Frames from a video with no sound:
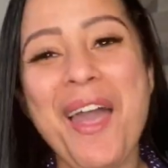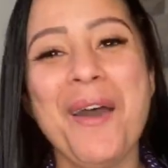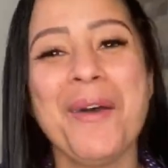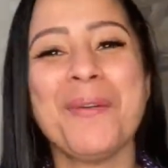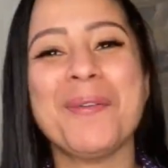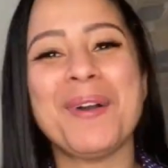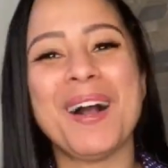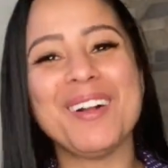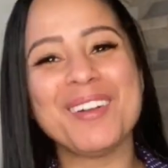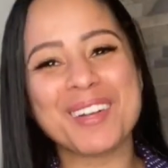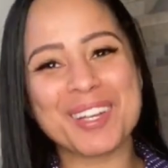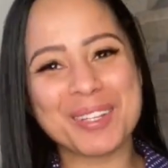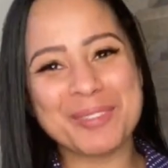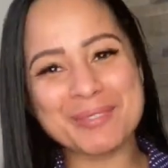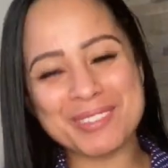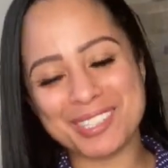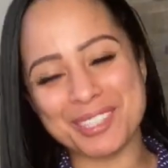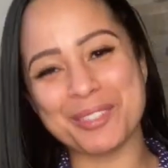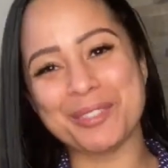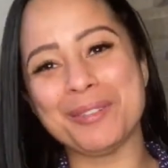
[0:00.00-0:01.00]
Welcome
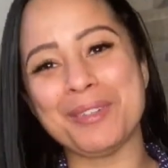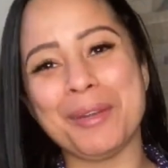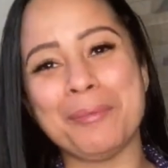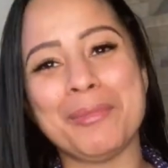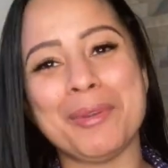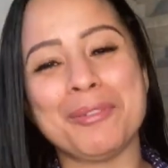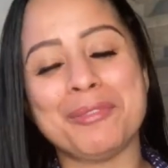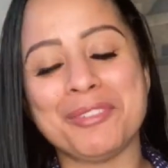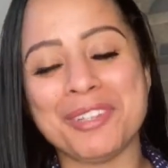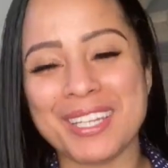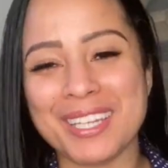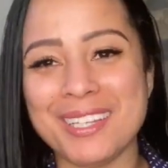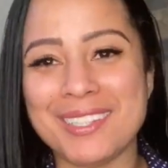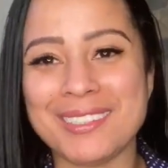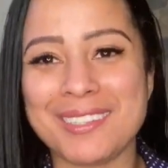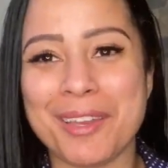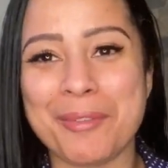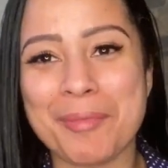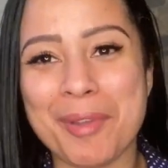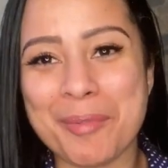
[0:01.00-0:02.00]
to Marie's
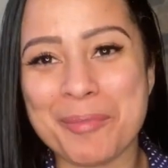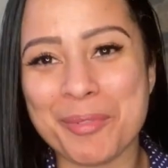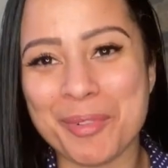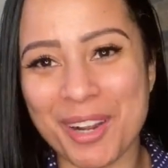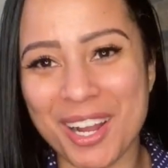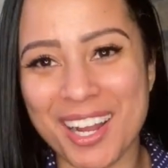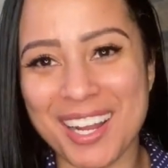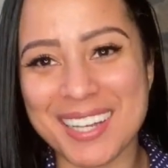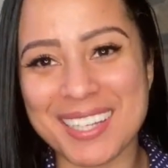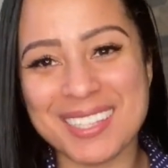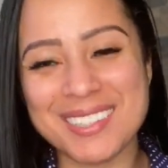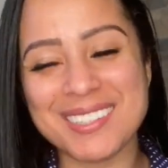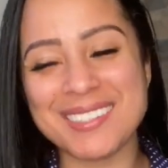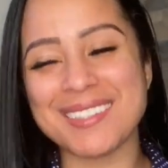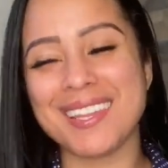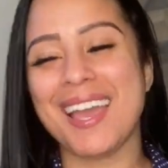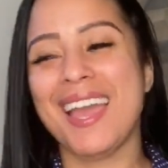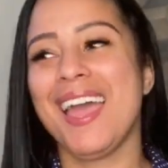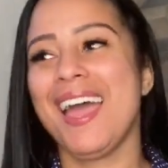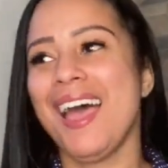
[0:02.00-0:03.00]
Memoirs.
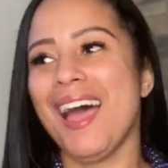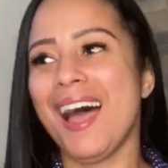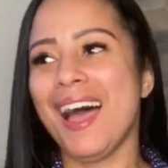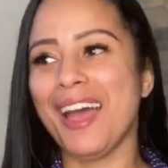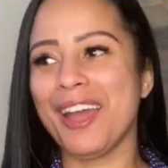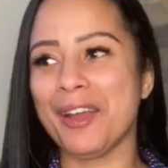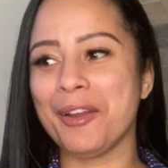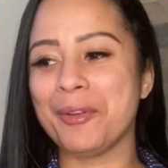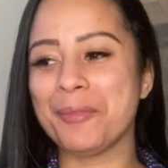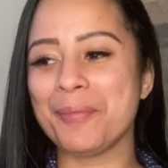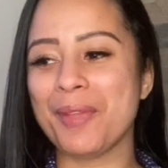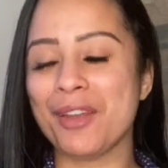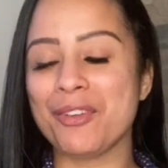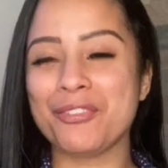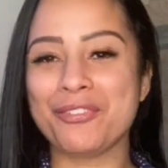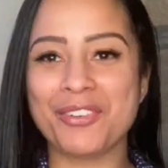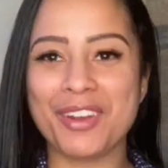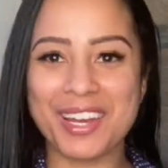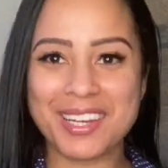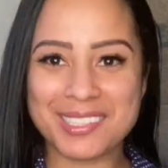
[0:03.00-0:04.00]

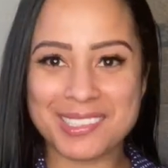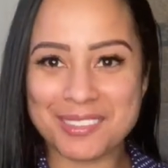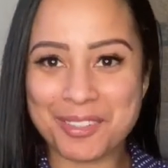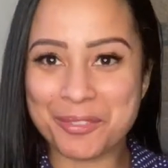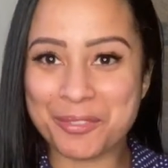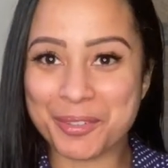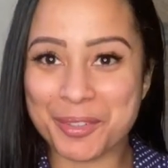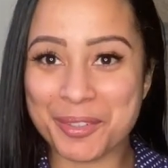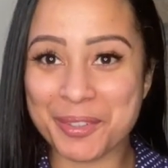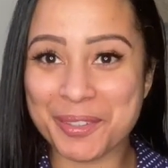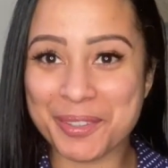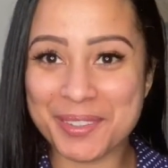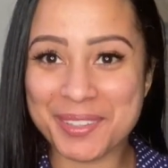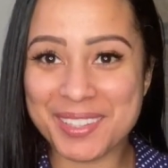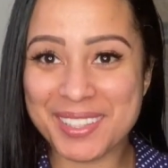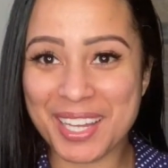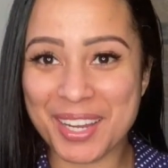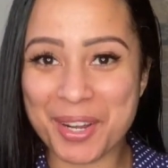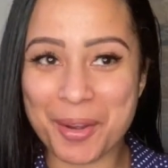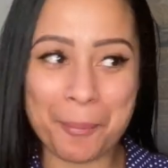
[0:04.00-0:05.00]
First of
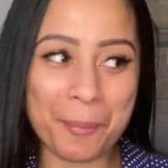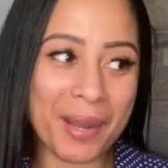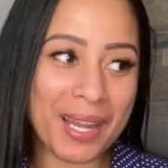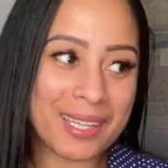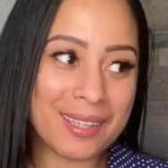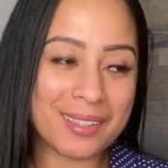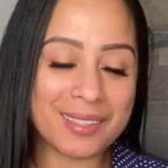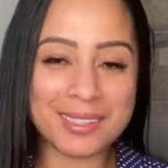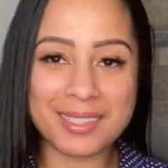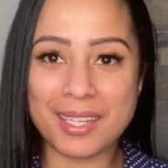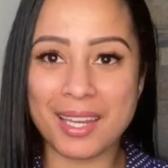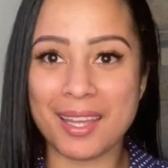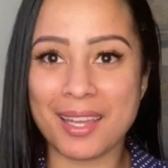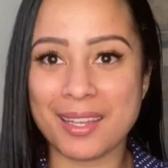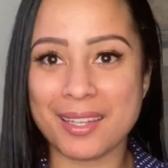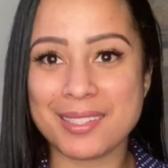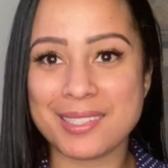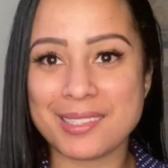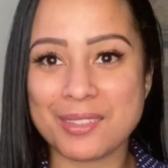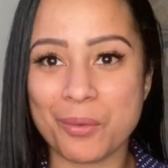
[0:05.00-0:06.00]
all, my
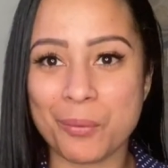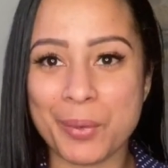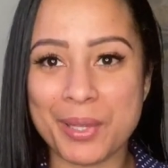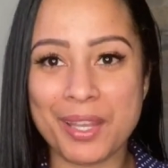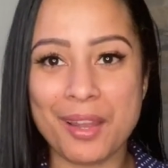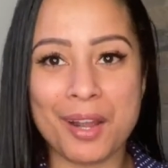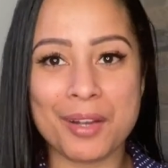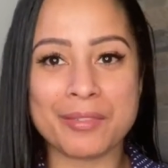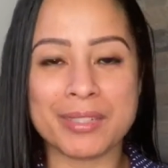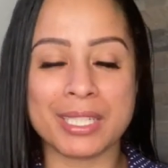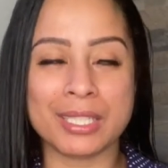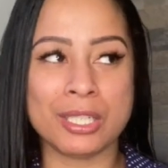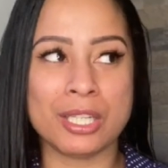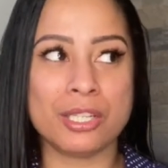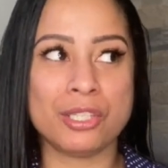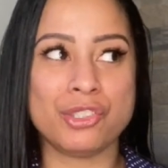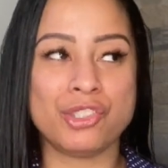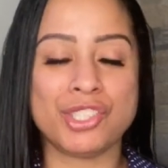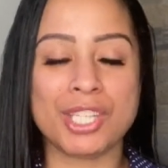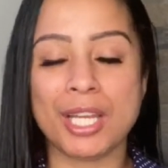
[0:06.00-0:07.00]
goodness, we are in
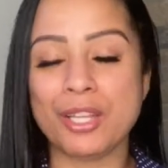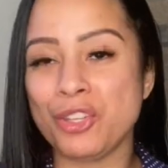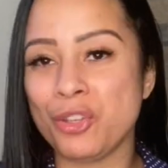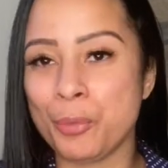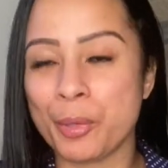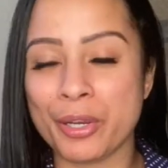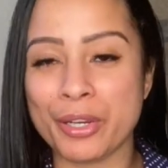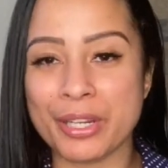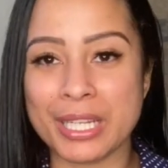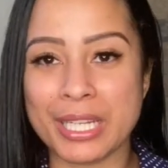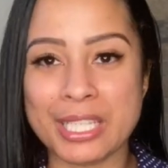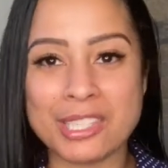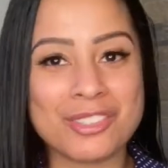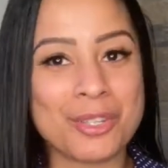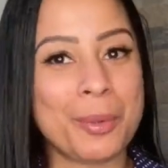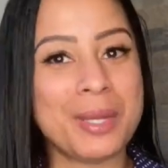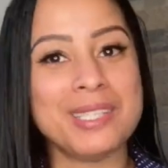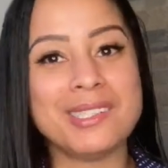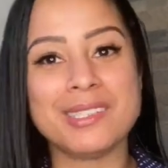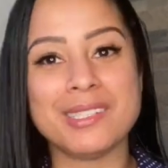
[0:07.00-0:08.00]
January
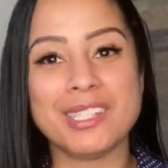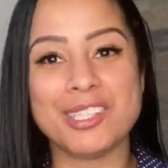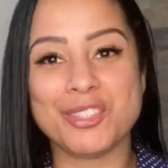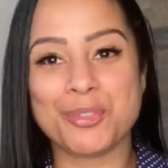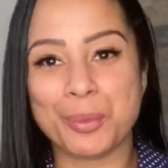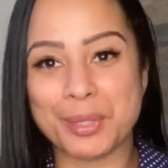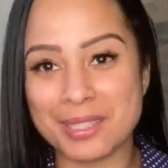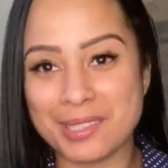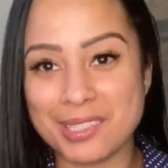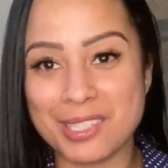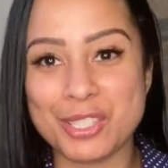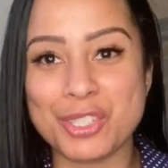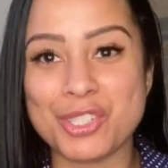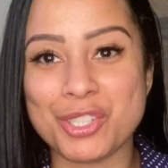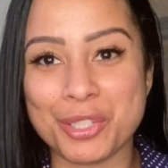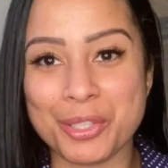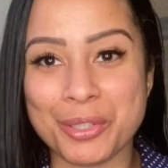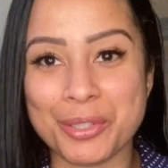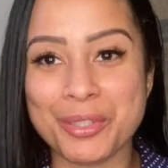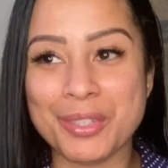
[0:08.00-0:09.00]

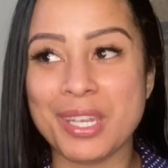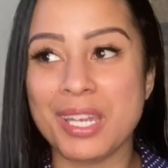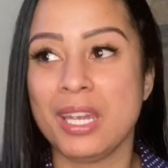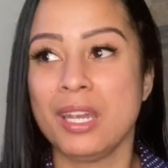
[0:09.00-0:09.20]
2022.